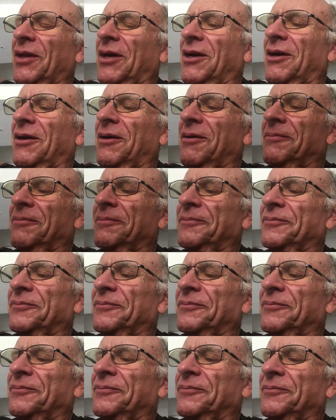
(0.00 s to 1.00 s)
Yeah.
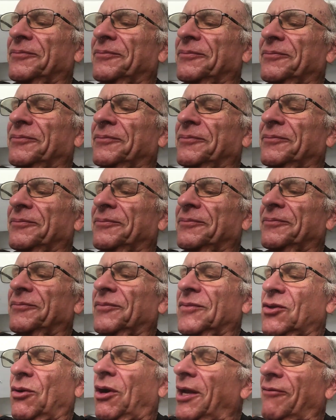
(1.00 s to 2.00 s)

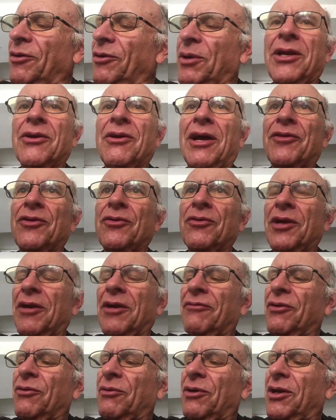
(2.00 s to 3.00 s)
So hi
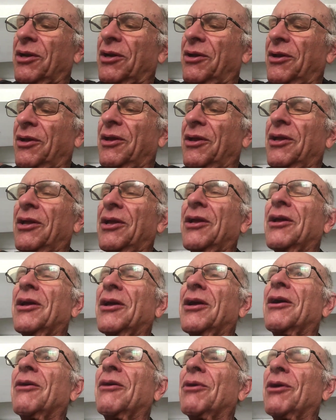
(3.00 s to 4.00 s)
everybody. Good afternoon,
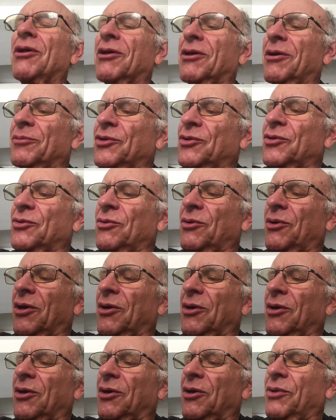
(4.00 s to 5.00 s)
everyone.
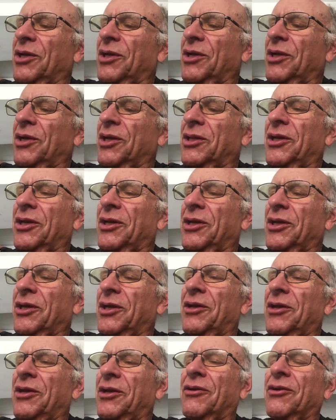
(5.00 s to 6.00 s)
Welcome to
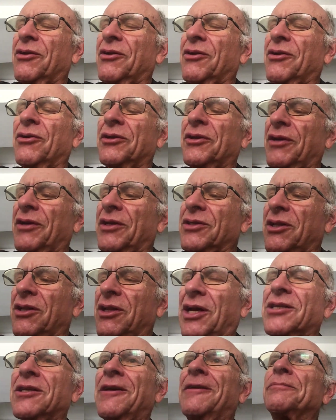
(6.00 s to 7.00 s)
our weekly
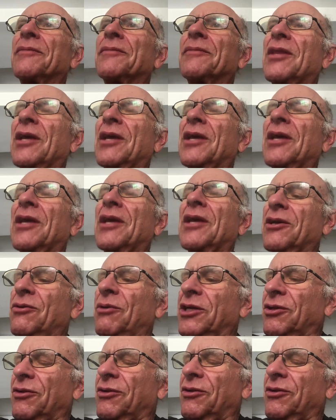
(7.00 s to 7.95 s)
current events class.